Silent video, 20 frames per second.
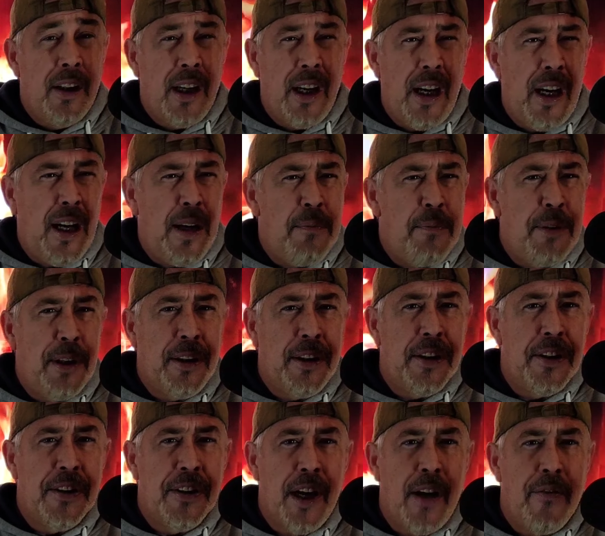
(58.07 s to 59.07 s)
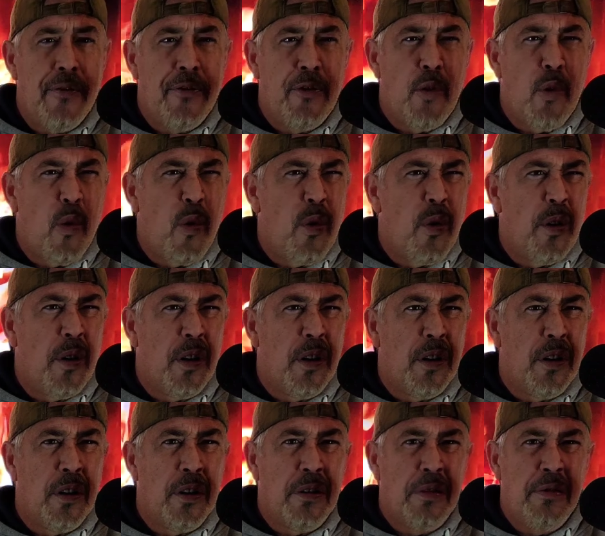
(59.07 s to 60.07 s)
I picked this up
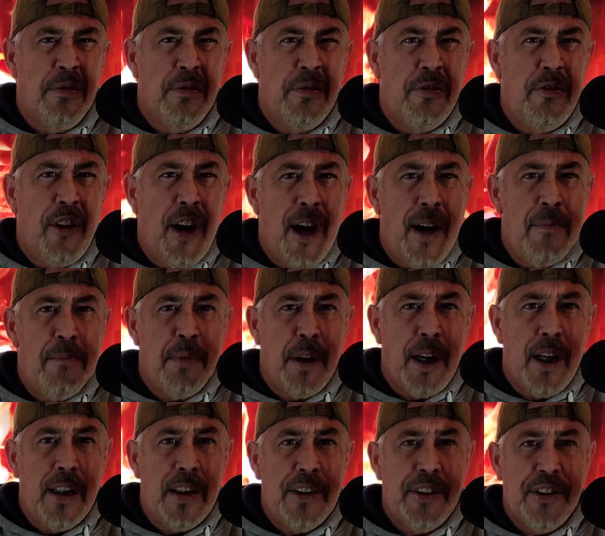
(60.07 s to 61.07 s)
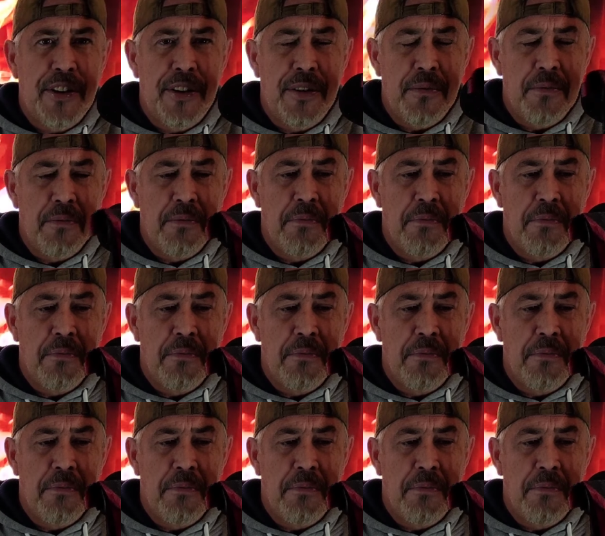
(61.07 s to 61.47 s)
for $5.